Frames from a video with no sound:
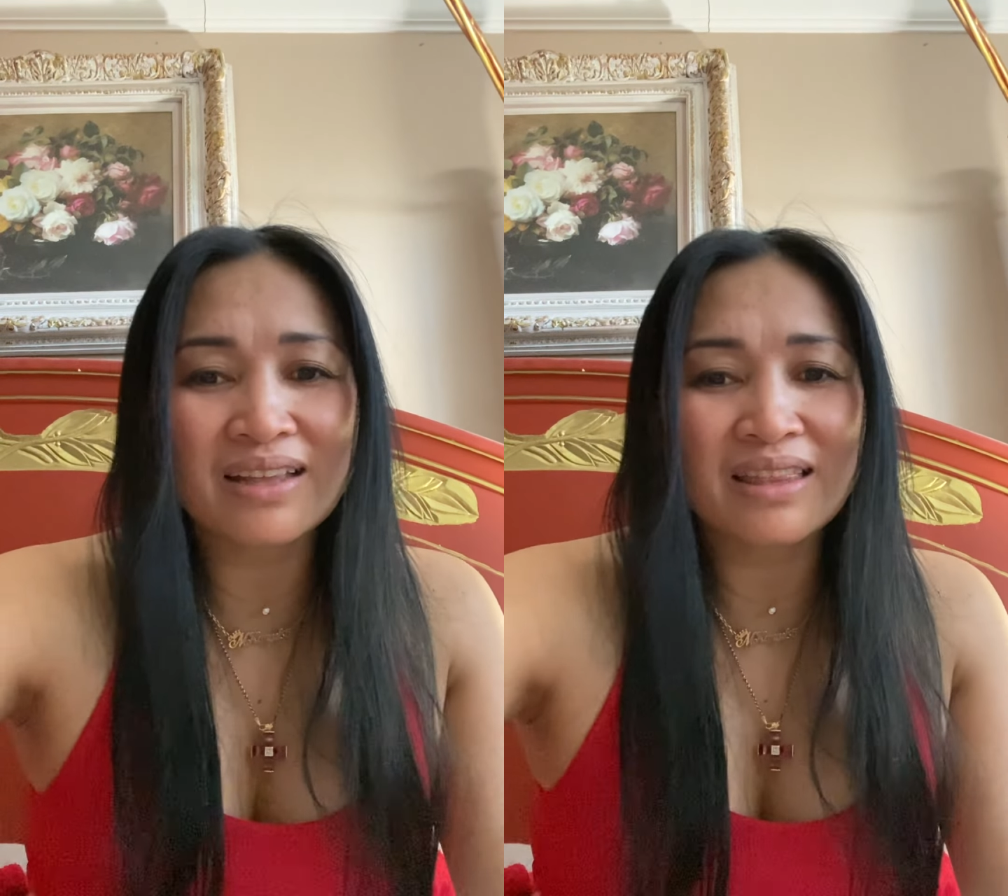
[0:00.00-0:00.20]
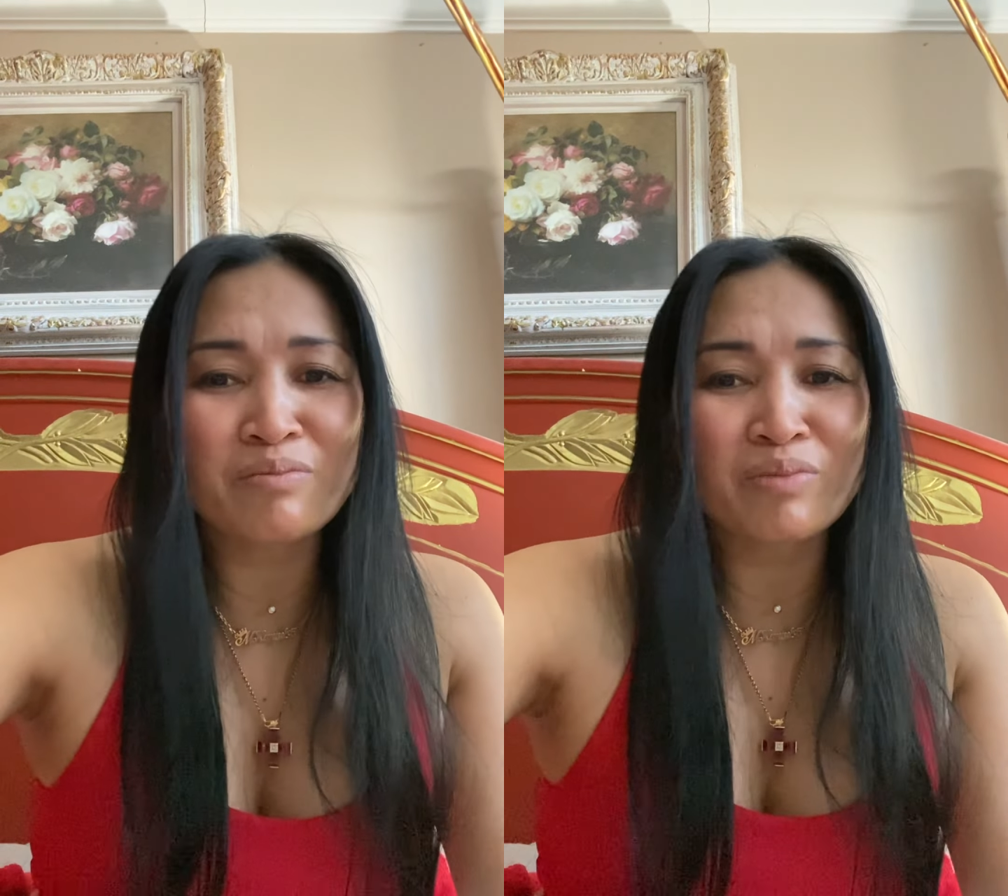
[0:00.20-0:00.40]

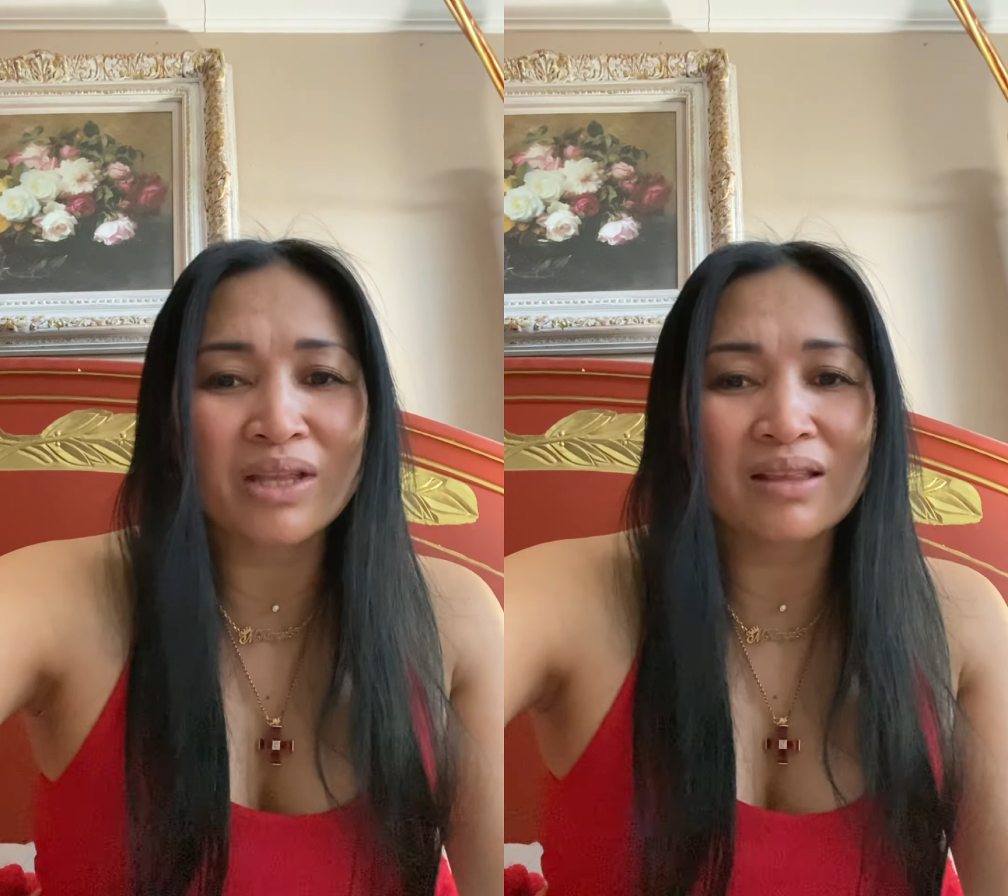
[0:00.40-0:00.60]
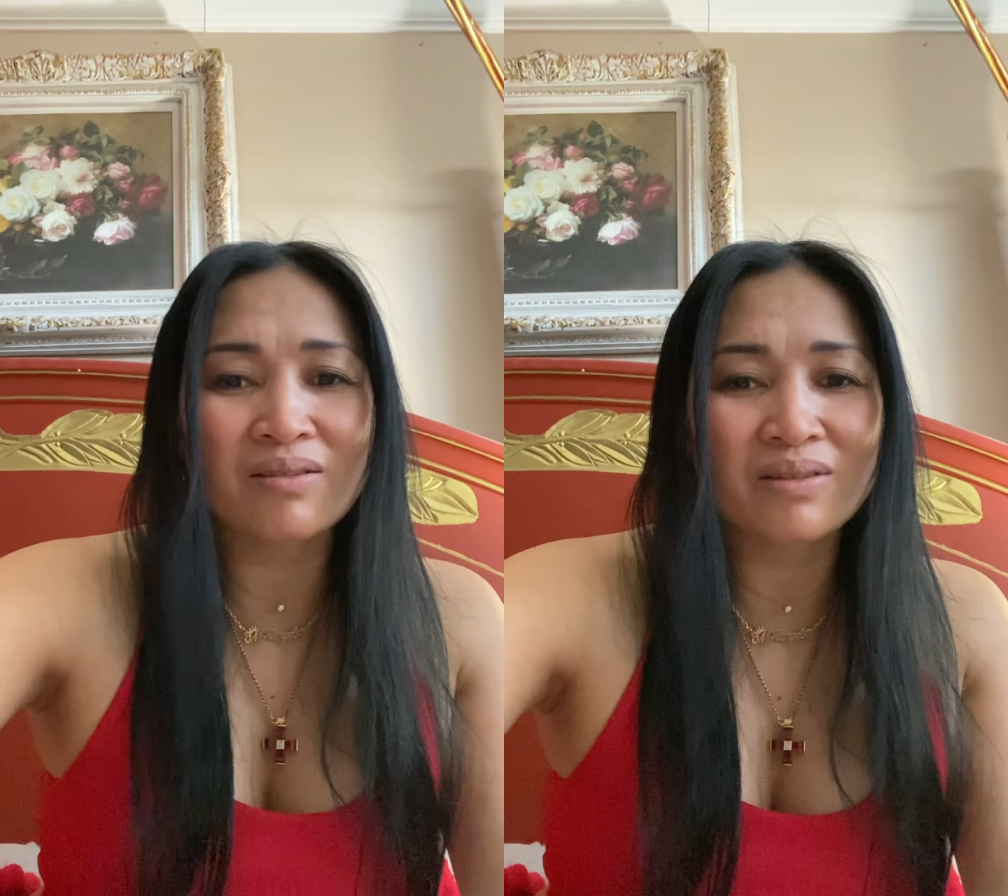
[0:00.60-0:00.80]
Team
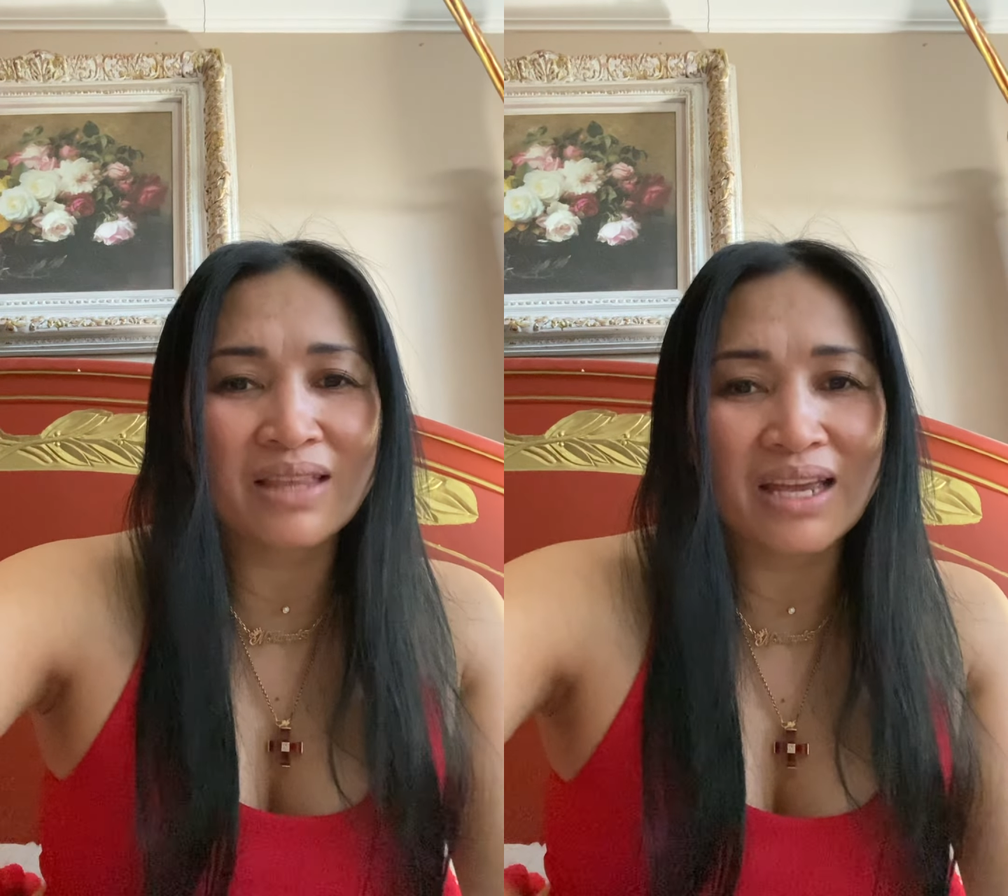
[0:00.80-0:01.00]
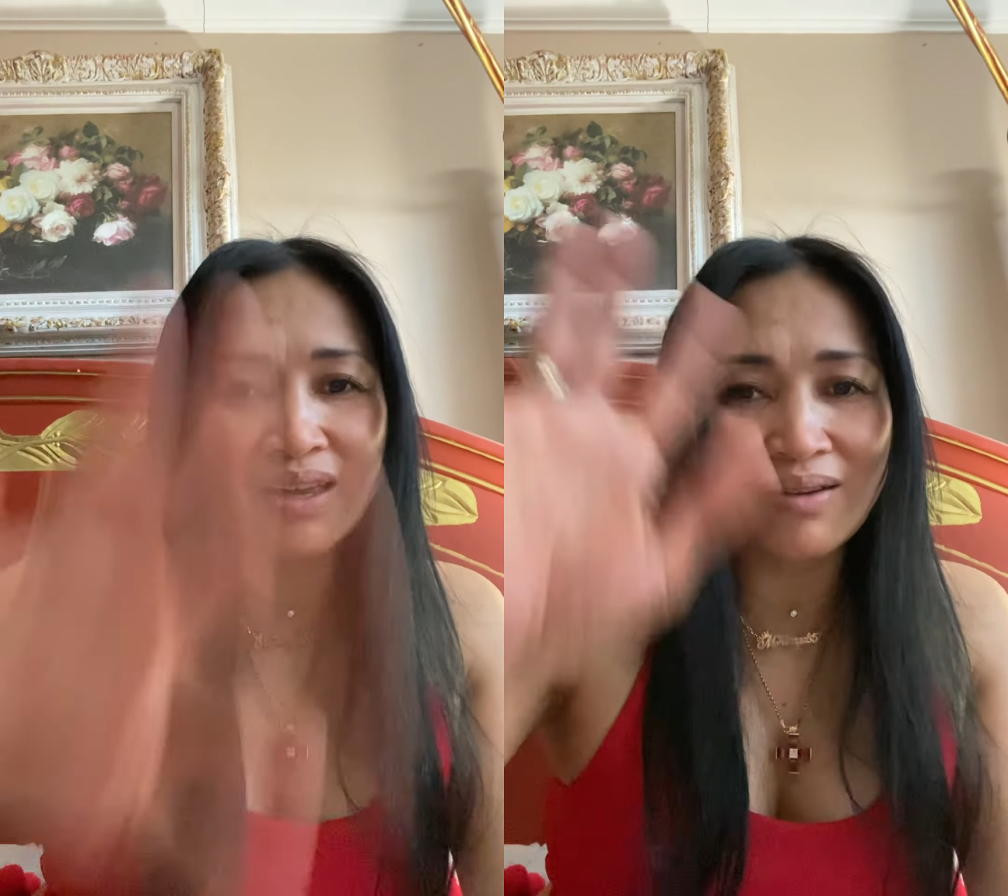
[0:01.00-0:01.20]
Bitlog.
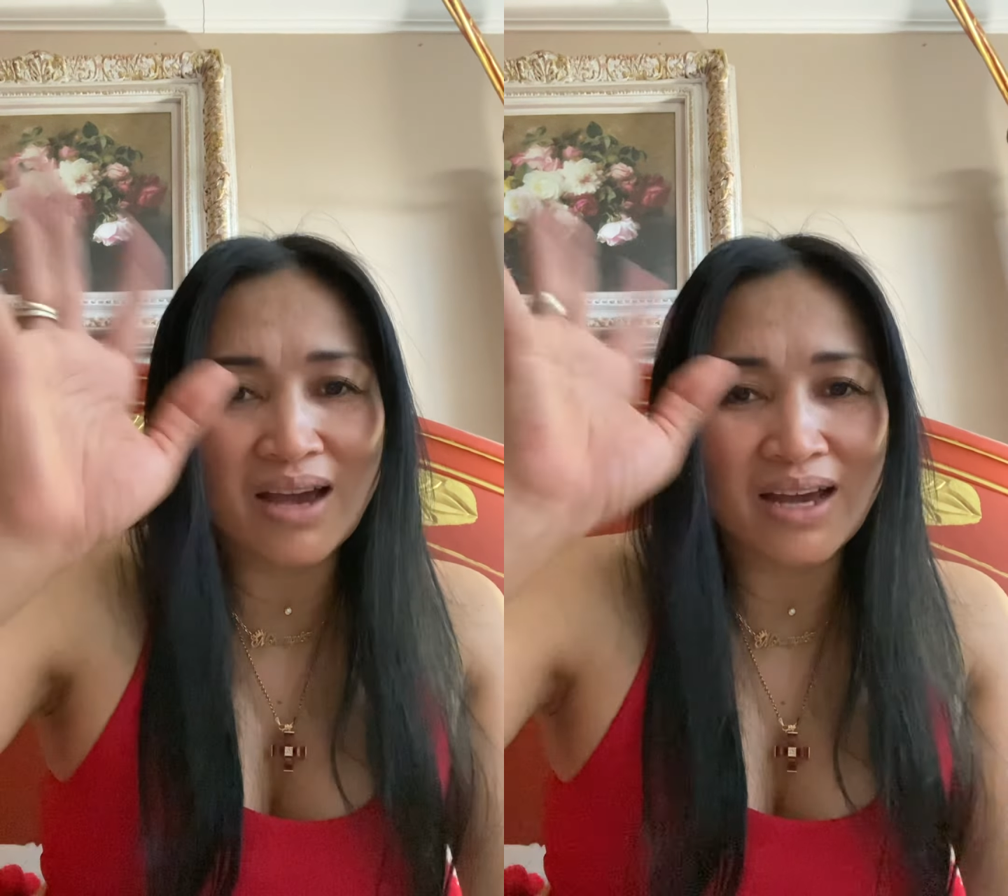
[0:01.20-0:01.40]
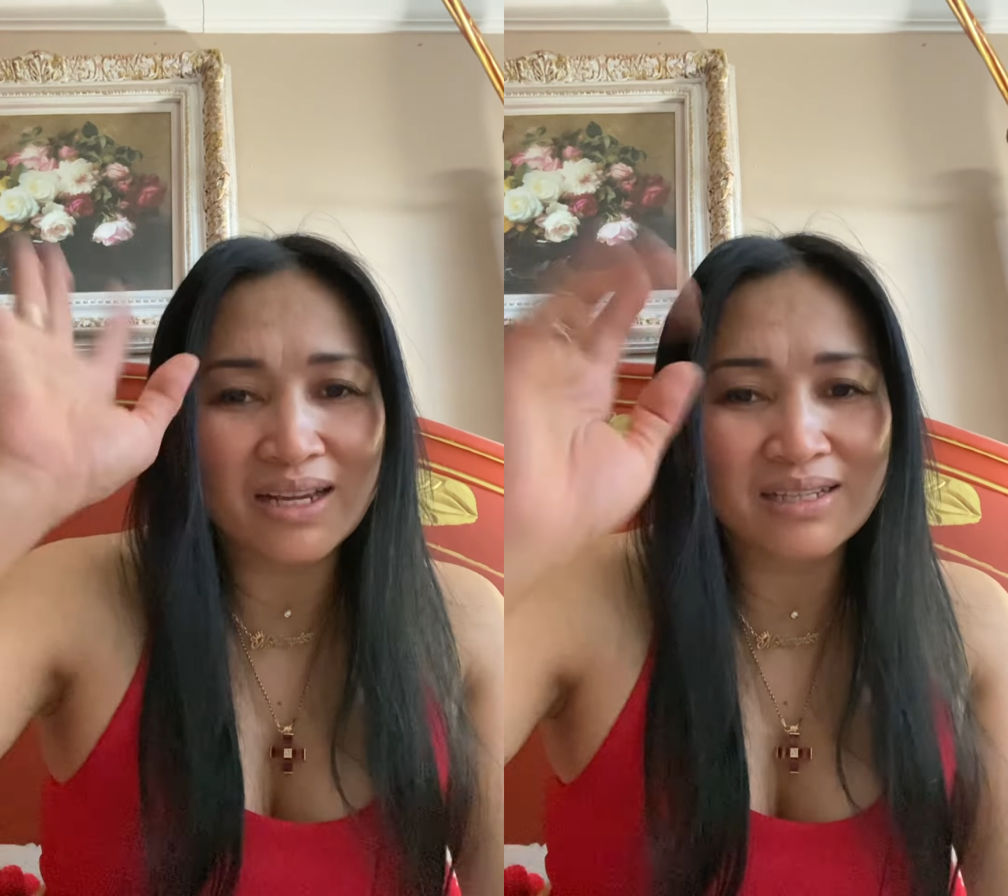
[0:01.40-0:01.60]
Thank you
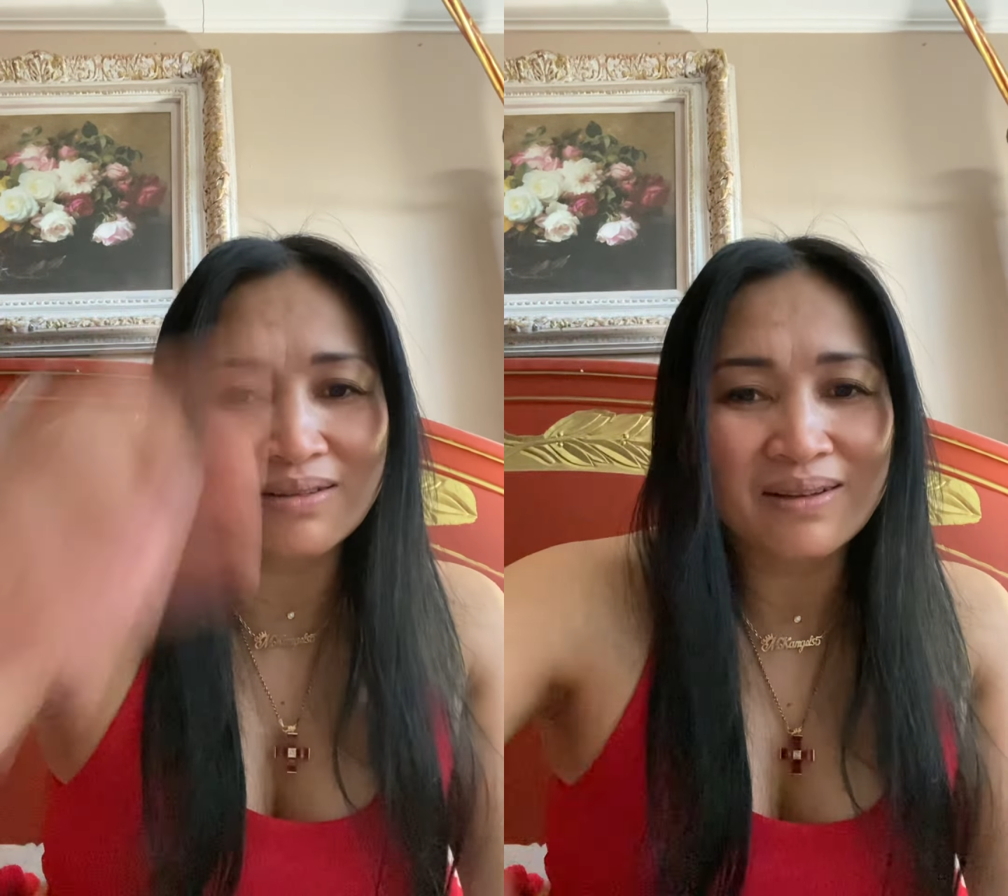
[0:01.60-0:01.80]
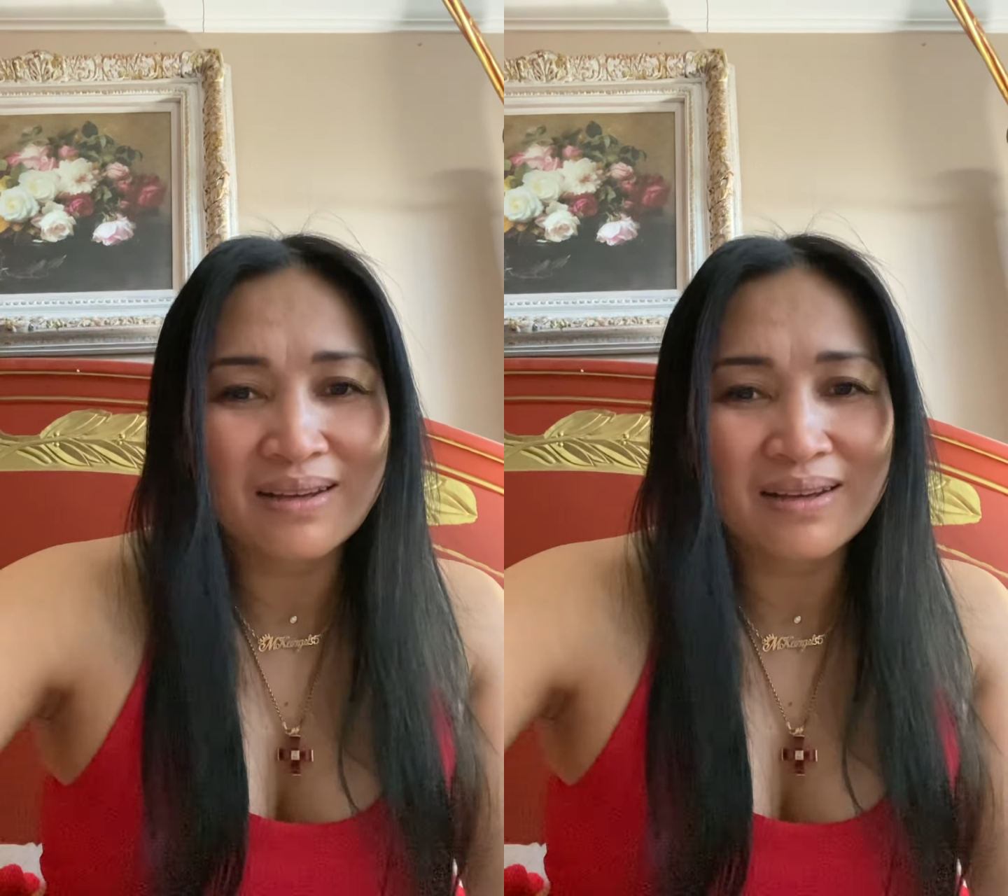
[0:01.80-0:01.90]
guys.